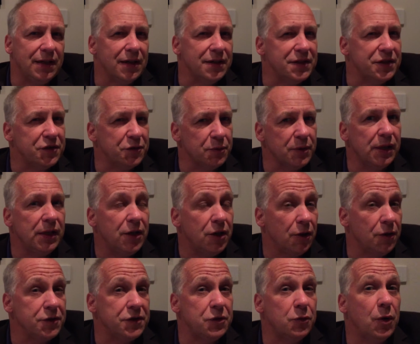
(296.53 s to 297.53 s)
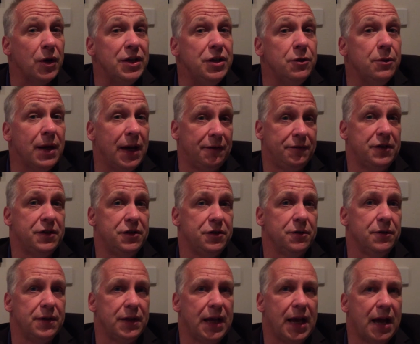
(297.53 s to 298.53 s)
because it's really close to what you have to
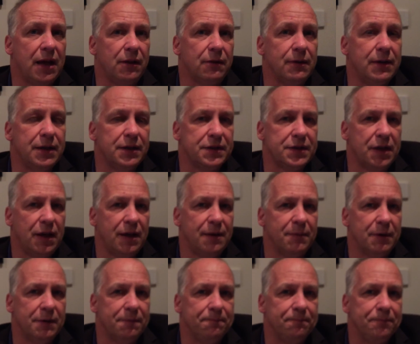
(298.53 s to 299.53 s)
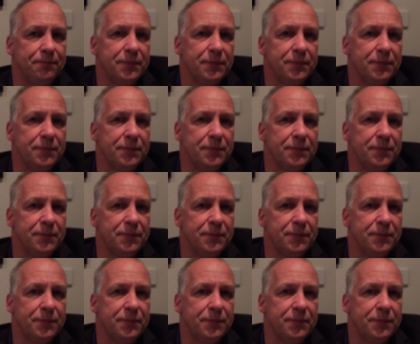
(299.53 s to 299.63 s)
do in the gallery assignment.